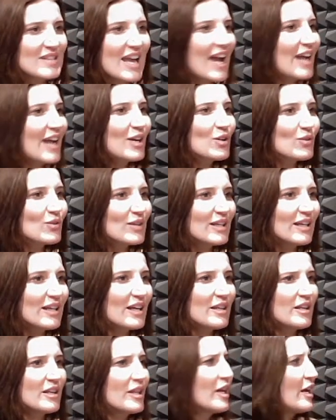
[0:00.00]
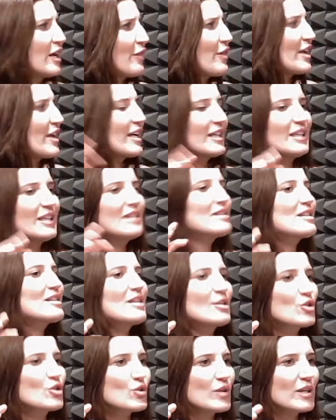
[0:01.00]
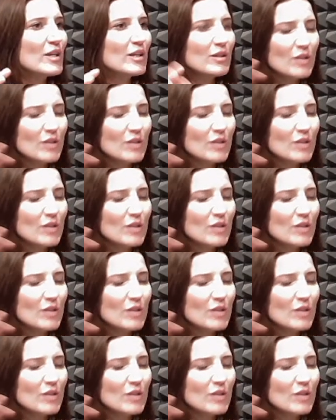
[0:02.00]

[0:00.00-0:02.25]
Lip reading: angry and they get easily triggered.